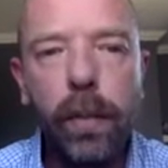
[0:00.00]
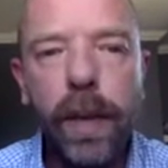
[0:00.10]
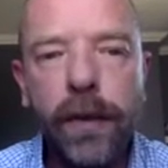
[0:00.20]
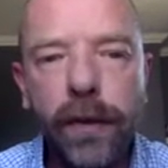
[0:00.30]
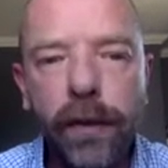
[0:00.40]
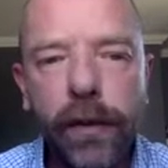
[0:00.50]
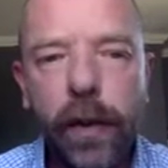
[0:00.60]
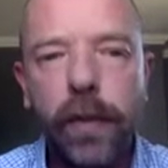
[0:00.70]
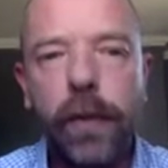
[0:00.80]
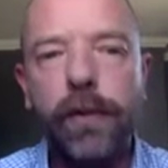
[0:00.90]
pieces of
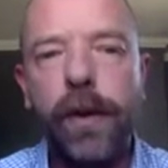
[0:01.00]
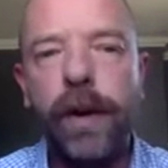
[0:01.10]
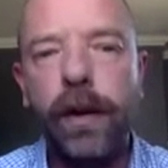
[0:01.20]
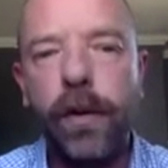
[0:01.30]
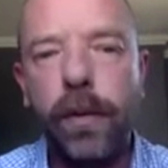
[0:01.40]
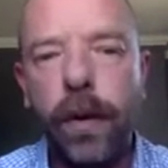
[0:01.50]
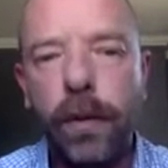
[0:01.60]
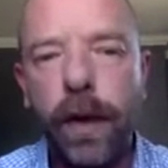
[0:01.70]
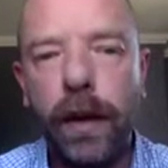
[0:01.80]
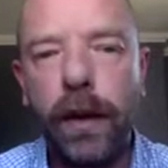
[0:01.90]
chromosome 7 and chromosome
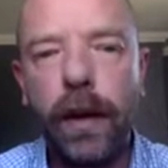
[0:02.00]
10.